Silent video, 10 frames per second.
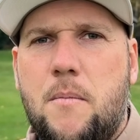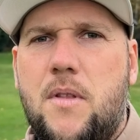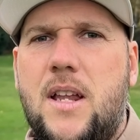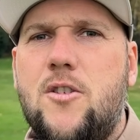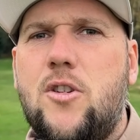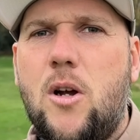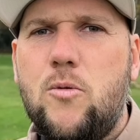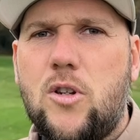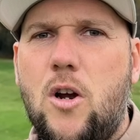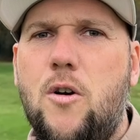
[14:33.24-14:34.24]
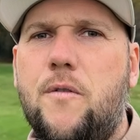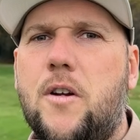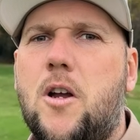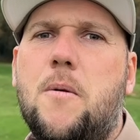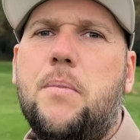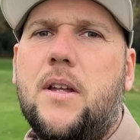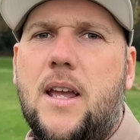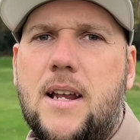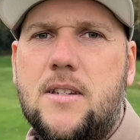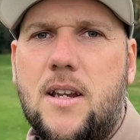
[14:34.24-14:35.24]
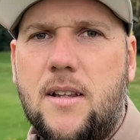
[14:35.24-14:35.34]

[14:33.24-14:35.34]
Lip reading: Then don't overcomplicate it.